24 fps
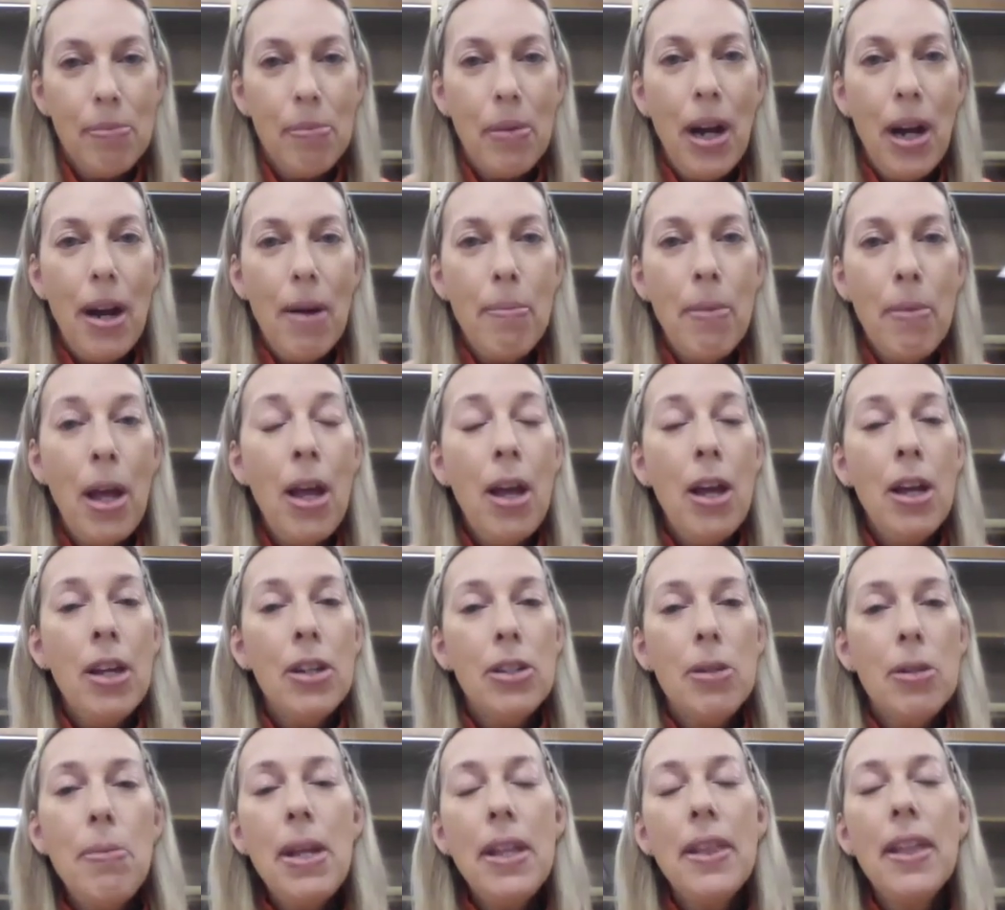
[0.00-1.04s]

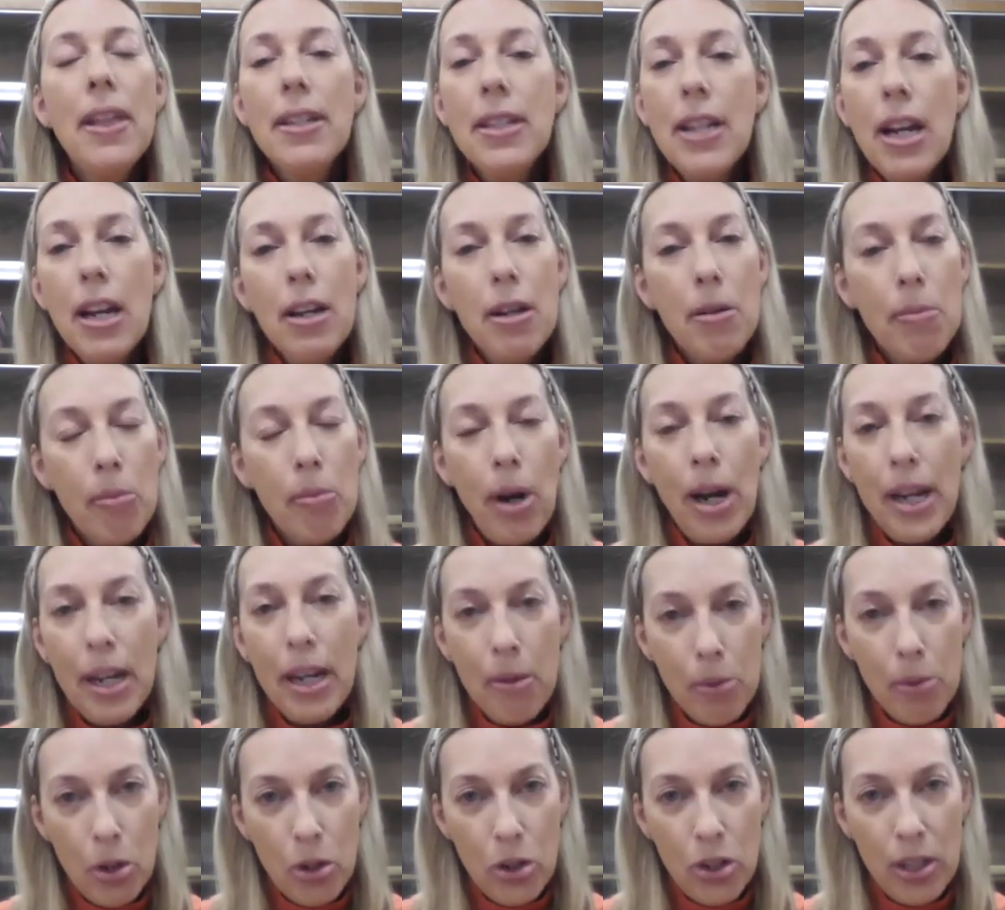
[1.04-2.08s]
To me, that's not a writing
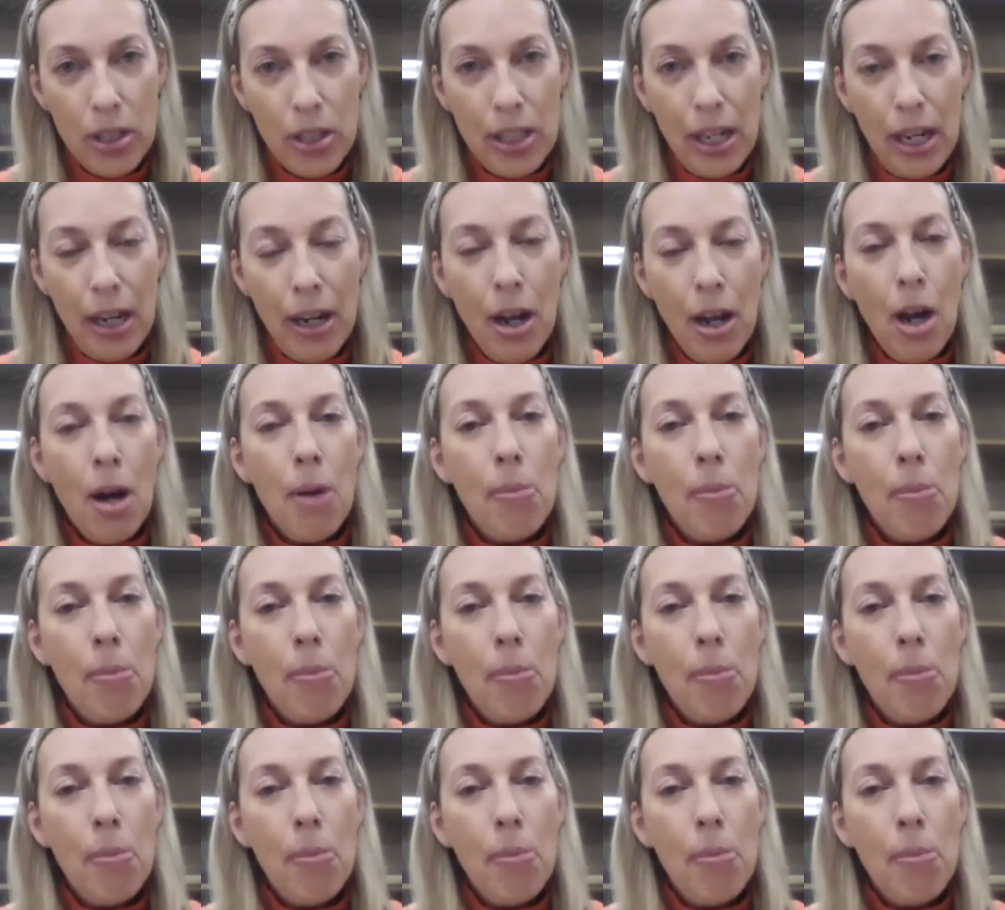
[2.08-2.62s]
emergency,